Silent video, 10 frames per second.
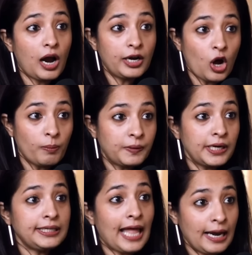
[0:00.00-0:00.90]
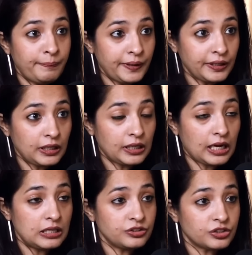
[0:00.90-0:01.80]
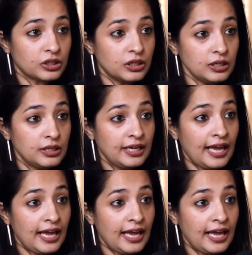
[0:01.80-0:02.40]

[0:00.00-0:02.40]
adopted that particular culture